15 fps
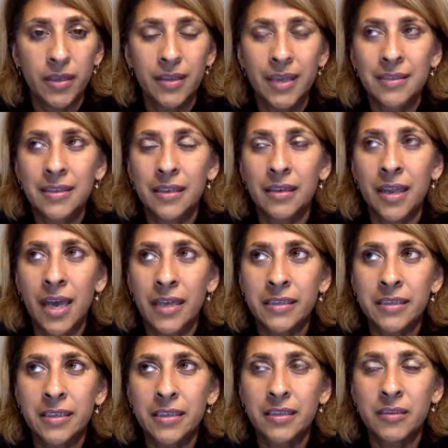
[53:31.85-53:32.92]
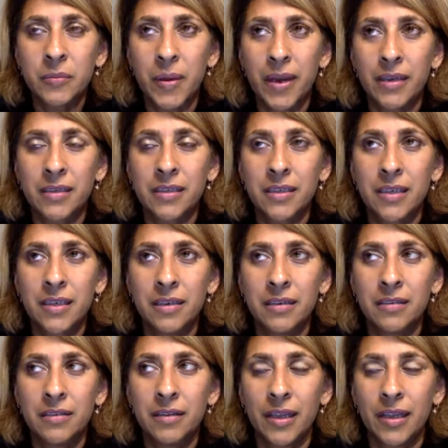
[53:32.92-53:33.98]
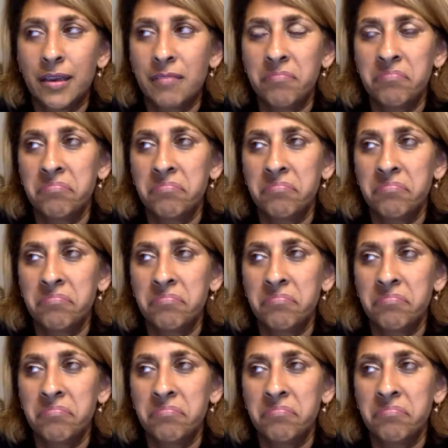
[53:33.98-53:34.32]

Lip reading: That's a lot to expect in what